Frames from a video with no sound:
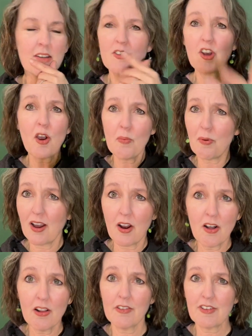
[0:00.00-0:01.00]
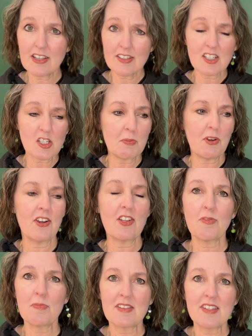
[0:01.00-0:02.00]
Joe brought all of his
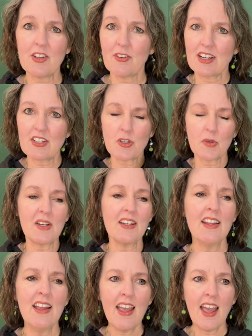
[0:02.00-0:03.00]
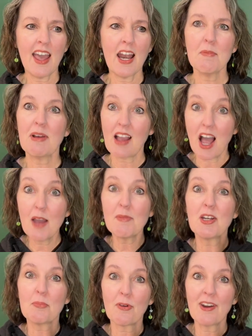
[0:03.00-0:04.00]
experience from The Secret into it. And I'm like, I'm
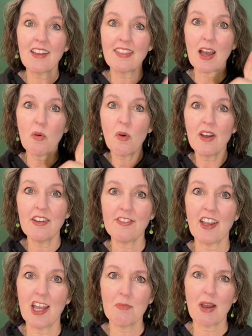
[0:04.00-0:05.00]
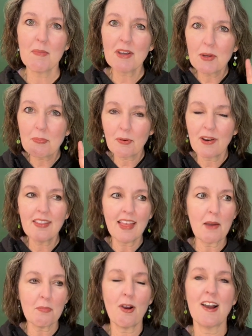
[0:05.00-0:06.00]
going to bring that what if game. I'm going to bring
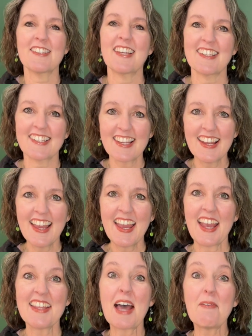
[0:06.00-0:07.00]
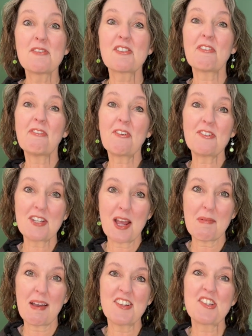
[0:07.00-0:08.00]
that process. And that was the first
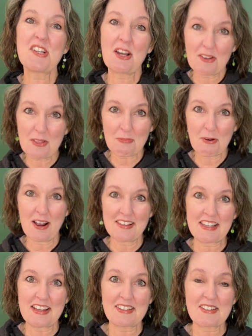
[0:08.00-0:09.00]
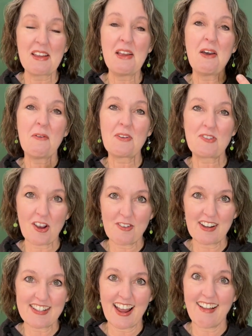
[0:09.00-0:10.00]
time I shared the process with Joe
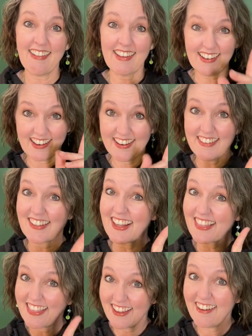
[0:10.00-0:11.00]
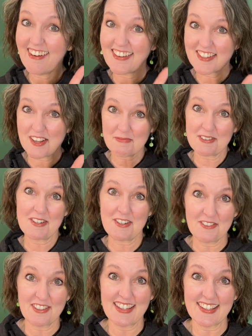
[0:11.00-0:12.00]
Vitale. And he was like, there is something
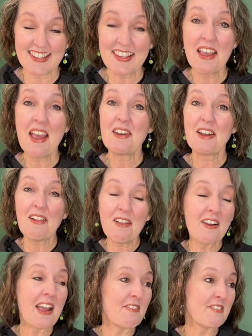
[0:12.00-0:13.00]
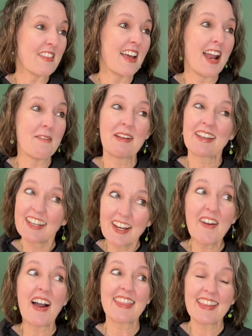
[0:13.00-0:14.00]
to this. Not long after that, I'm like,
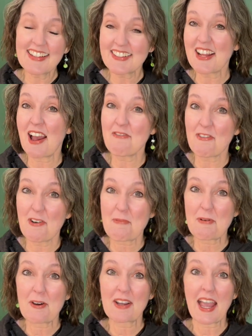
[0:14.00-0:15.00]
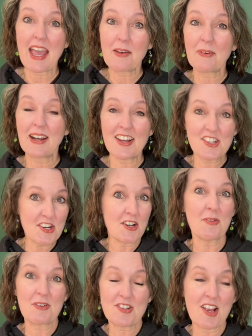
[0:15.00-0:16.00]
I think it's time for a book. And when I shared
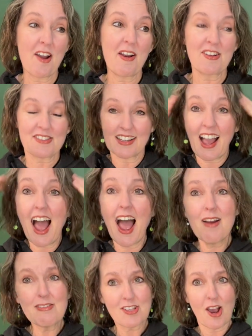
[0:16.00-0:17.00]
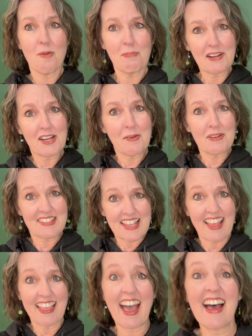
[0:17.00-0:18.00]
it with Joe, he was like, I was hoping you would
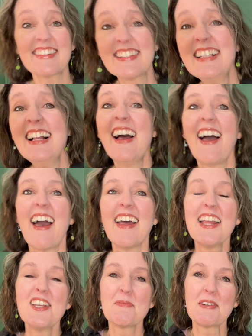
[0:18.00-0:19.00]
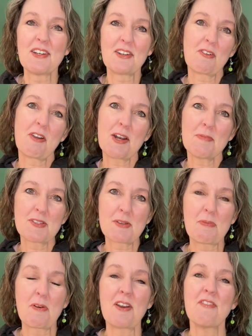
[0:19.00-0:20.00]
say that. And he's been an incredible
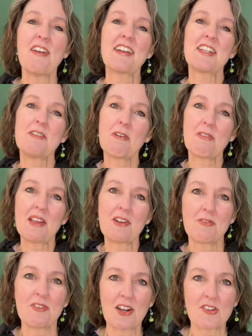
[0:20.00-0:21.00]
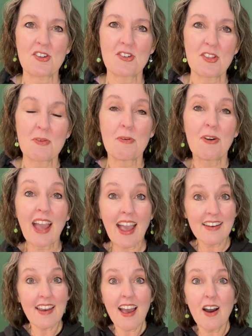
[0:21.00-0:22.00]
support. In fact, he wrote the introduction to the book.
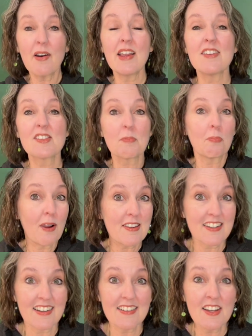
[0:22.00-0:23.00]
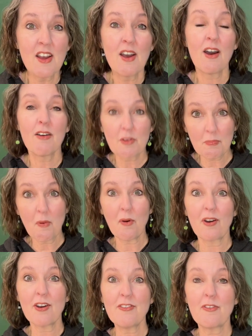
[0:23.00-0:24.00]
And now he is the president of the
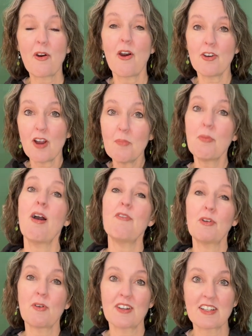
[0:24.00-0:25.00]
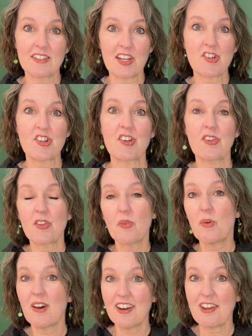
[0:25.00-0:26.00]
board for our nonprofit organization, the
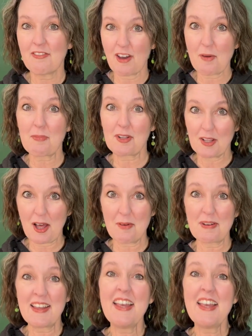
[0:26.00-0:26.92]
WhatIfUP Club.